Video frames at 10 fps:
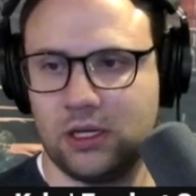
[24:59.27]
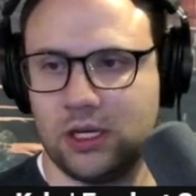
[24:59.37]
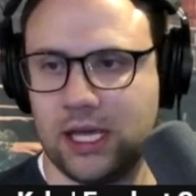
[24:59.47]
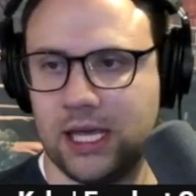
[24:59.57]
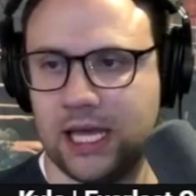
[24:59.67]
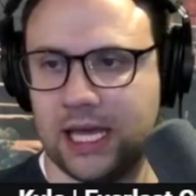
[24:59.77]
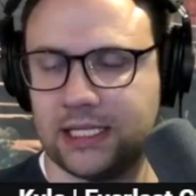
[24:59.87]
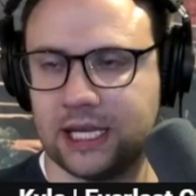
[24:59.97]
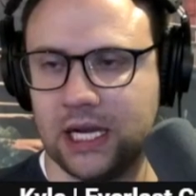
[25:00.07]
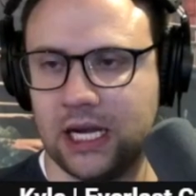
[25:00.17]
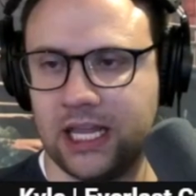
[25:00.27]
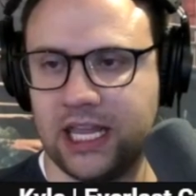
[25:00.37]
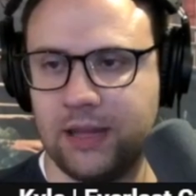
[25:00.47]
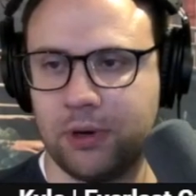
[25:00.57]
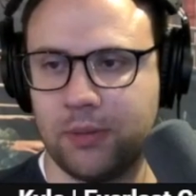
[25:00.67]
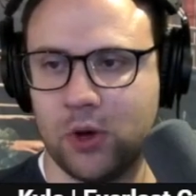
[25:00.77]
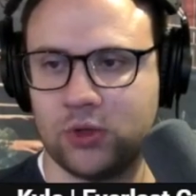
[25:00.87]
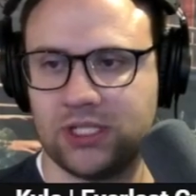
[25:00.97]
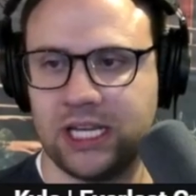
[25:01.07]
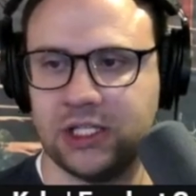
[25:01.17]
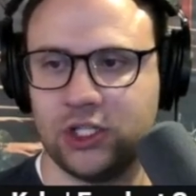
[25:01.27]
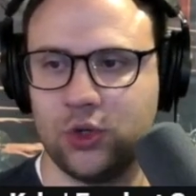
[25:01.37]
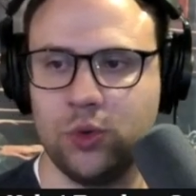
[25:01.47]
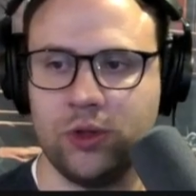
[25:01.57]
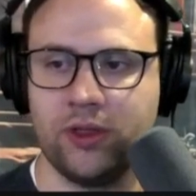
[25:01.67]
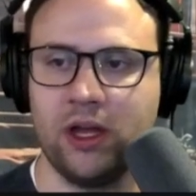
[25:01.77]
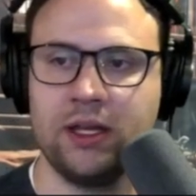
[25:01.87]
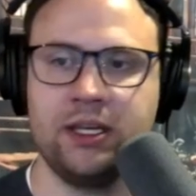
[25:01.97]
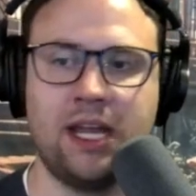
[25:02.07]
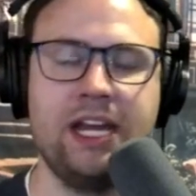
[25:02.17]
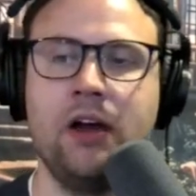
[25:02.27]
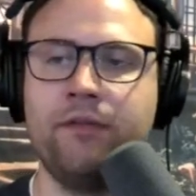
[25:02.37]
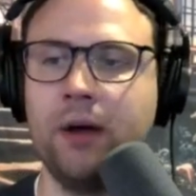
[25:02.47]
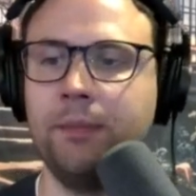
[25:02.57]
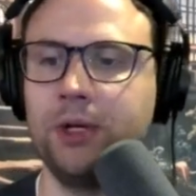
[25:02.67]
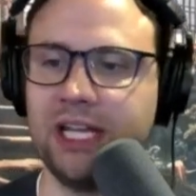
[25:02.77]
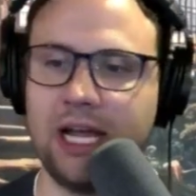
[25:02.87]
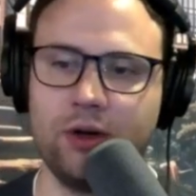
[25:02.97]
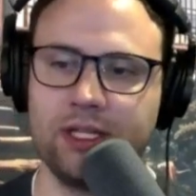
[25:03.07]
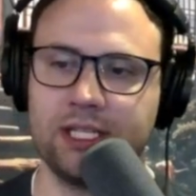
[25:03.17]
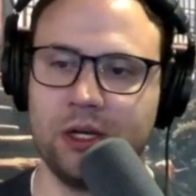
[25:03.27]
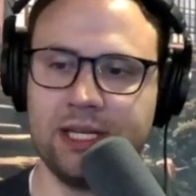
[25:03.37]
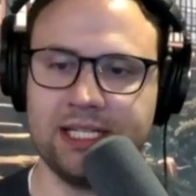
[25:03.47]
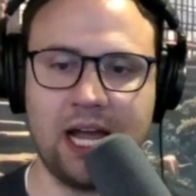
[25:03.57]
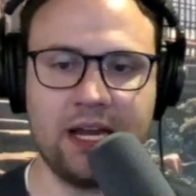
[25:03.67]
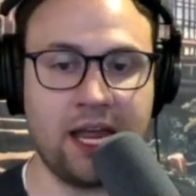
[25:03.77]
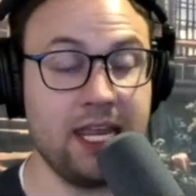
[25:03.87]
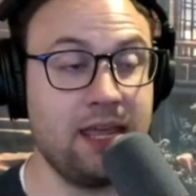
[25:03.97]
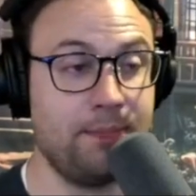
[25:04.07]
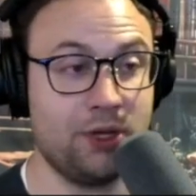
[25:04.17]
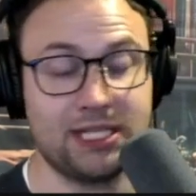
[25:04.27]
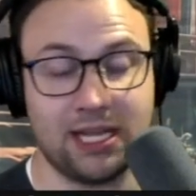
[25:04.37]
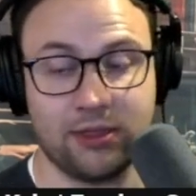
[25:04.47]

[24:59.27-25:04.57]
And he promotes into the Knight of Umbertown. And so he's got 90 hit points, again,